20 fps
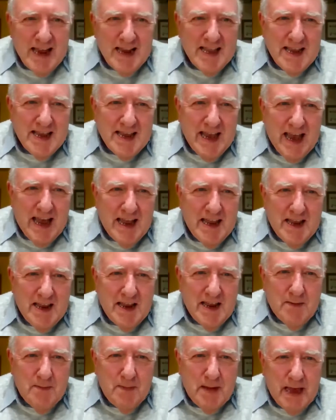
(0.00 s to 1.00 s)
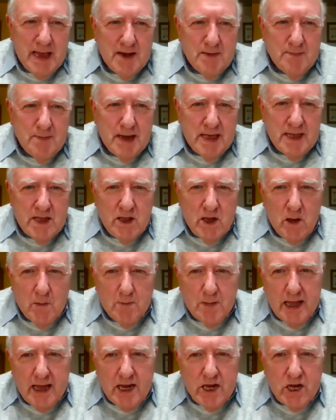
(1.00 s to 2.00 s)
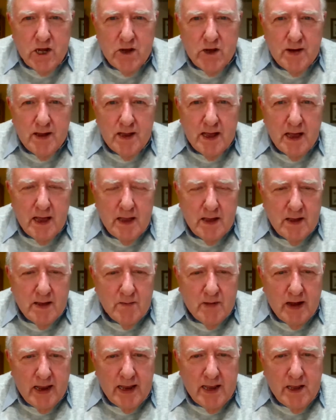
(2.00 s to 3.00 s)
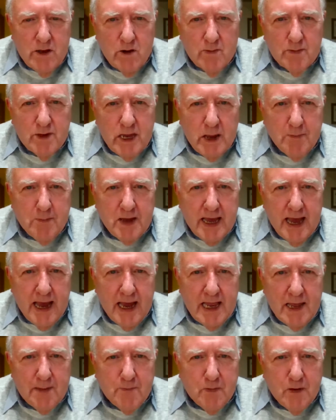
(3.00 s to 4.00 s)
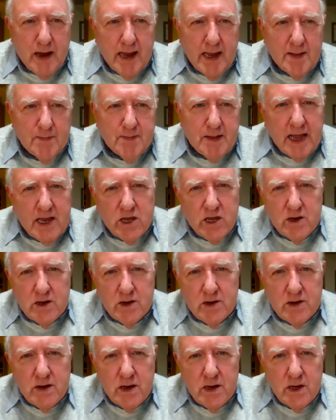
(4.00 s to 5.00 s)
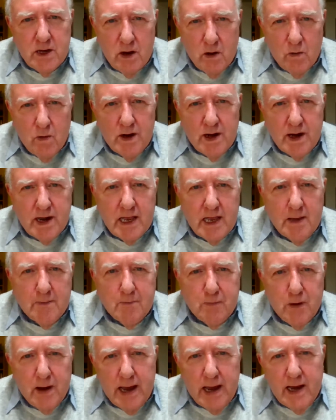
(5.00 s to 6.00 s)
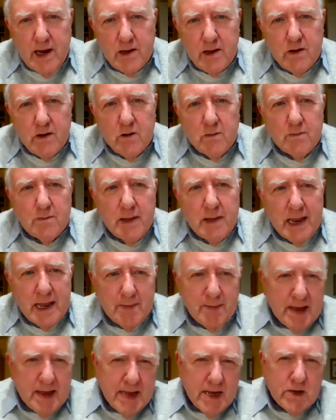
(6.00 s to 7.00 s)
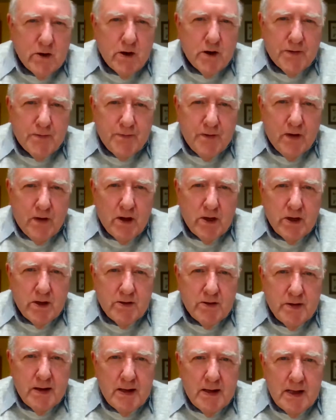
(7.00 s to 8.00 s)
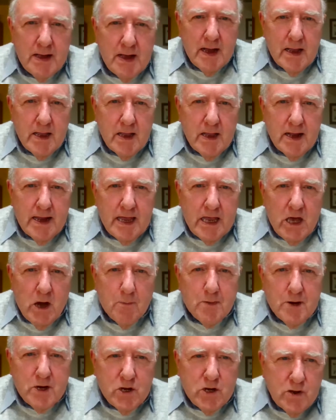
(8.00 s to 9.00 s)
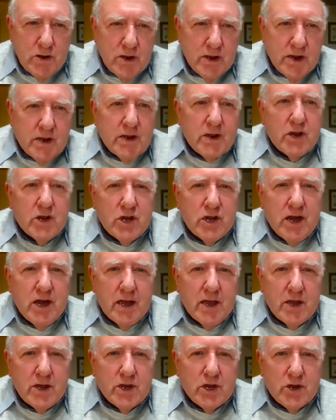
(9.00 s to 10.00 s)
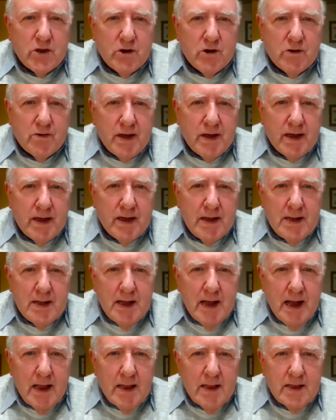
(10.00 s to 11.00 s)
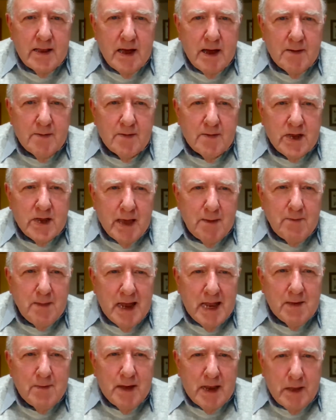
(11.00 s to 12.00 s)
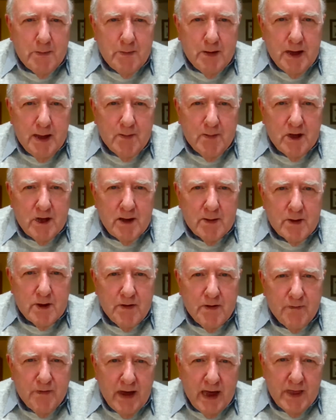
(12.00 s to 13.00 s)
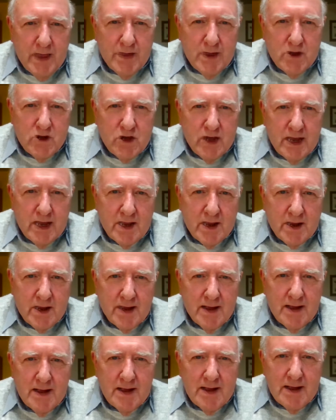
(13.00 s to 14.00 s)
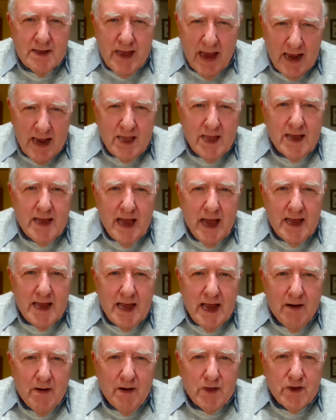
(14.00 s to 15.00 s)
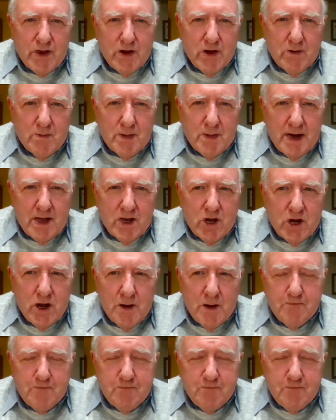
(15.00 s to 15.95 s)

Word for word: thanks again, and may may the Lord bless you uh, when it opens up again. I pray He'll bless you your work, and I pray God will open many many doors for you, and Thank you get God. an opportunity to share your story and uh, see many many people come to faith in Jesus. Thanks again, Gareth, so much. Thank